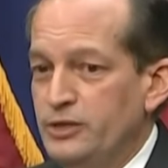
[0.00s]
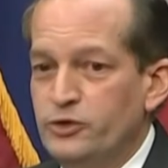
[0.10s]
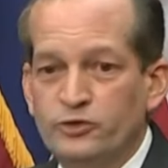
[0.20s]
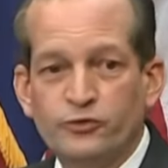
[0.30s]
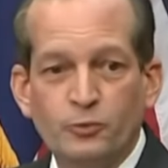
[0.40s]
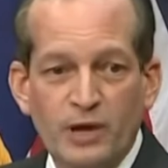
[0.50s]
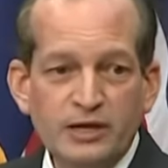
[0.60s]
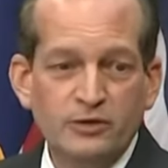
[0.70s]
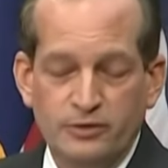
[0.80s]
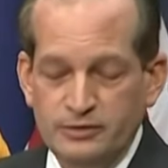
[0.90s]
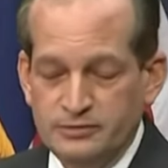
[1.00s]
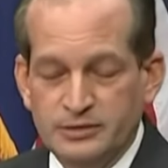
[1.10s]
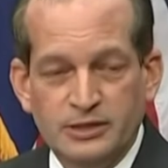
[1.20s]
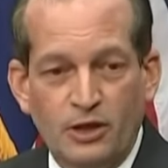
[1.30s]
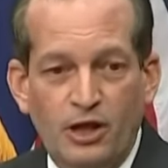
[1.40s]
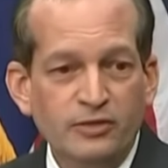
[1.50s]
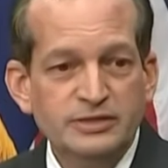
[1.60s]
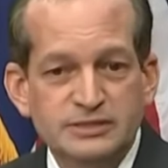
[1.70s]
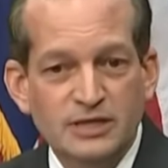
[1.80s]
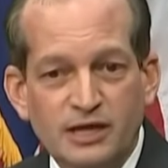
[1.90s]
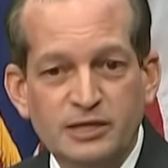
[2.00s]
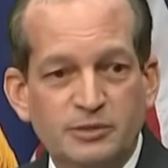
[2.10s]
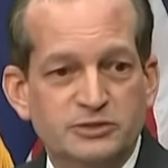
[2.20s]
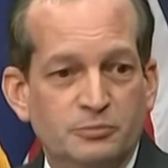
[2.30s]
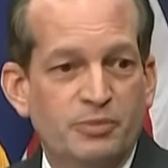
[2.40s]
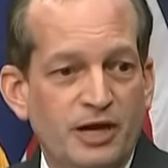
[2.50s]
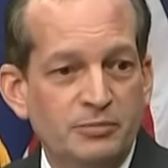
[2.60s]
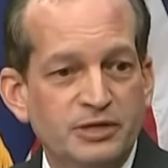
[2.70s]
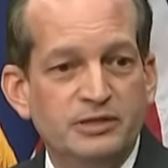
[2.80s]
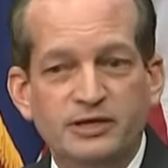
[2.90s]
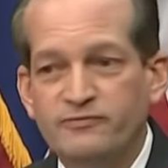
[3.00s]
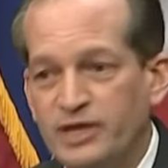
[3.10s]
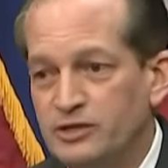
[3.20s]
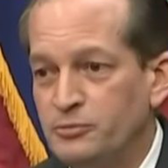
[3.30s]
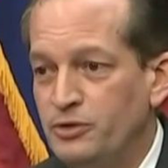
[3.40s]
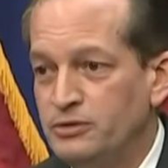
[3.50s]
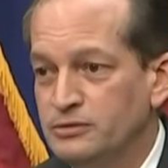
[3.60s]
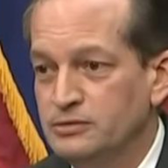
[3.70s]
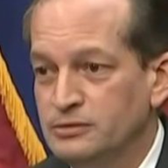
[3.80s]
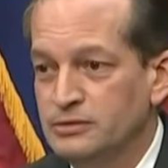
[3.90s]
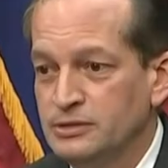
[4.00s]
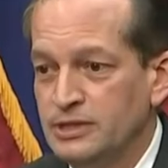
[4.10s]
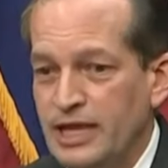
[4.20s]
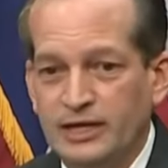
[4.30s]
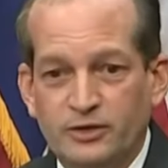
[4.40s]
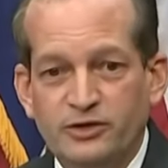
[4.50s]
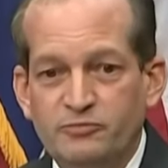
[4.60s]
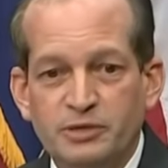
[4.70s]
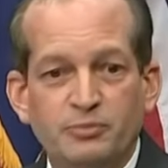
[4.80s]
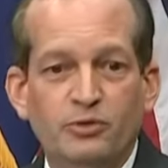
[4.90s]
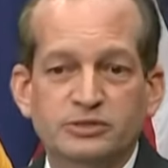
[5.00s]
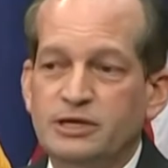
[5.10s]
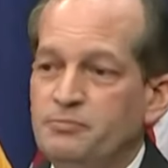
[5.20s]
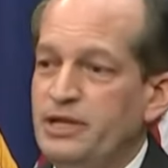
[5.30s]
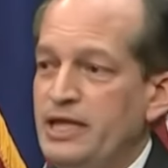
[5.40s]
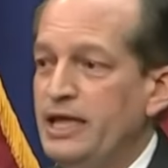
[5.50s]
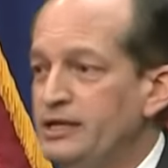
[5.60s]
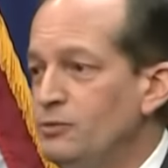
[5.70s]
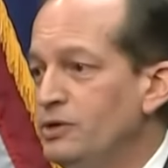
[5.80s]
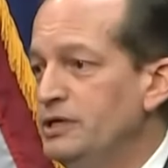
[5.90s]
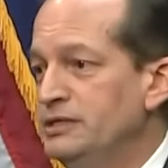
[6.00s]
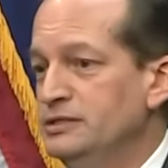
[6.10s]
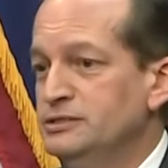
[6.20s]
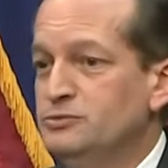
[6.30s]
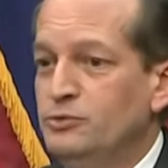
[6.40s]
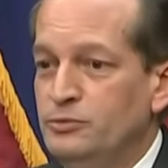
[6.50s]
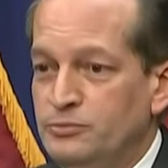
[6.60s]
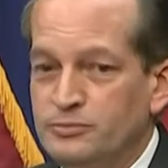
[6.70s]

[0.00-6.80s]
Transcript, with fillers: There's a record. All these documents are publicly available and could have been pulled up by anyone in this room.